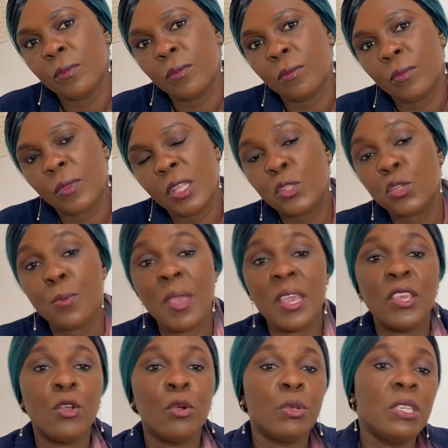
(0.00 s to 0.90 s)
It will
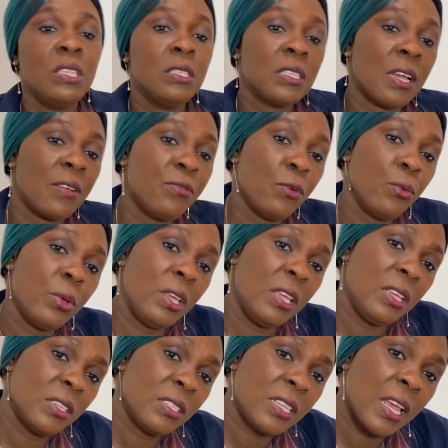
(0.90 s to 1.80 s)
make your interview
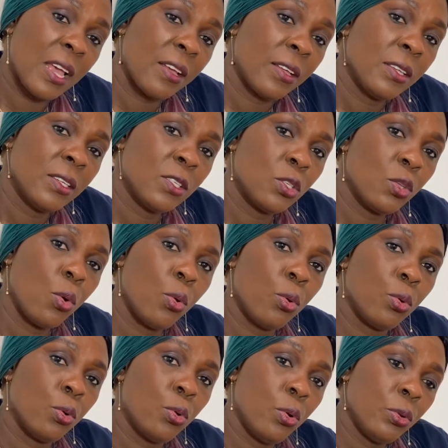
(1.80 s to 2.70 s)
easier. So
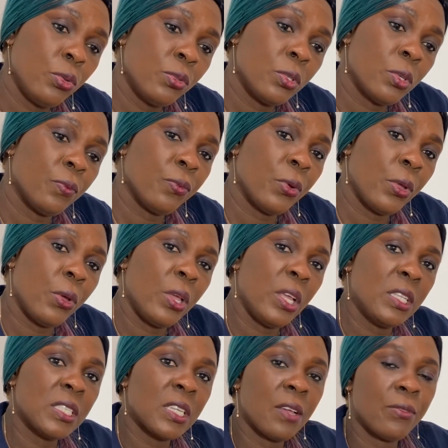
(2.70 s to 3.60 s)
go for your
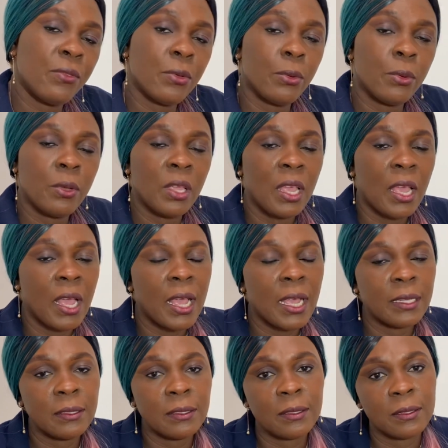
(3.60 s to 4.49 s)
interview,
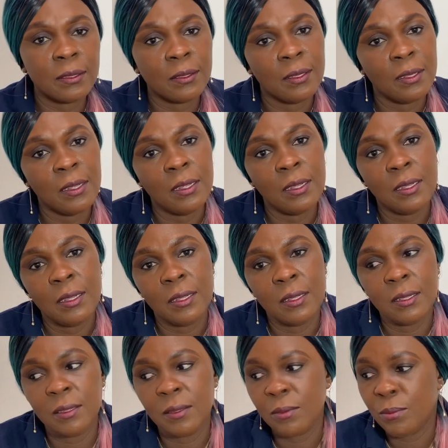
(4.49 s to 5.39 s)
and
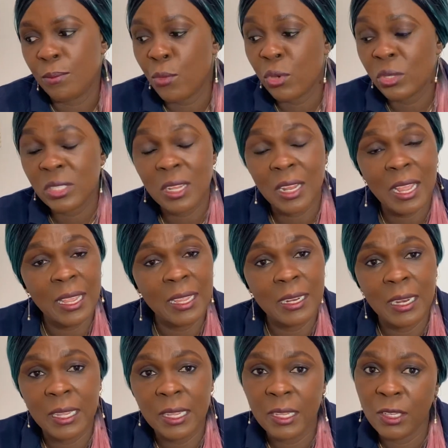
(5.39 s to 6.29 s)
most
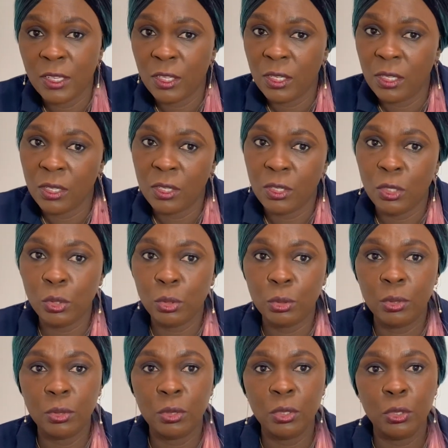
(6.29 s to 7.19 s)
likely
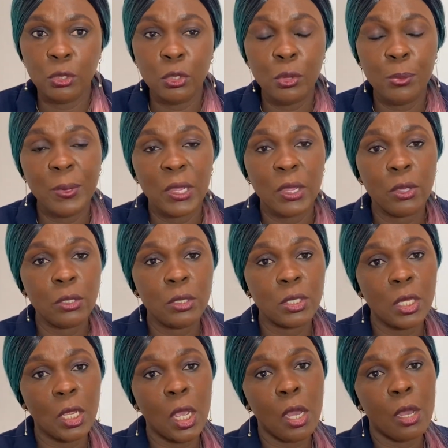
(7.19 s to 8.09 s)
you'll be good
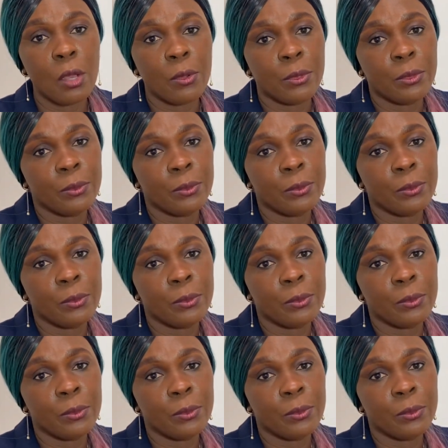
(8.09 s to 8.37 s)
to go.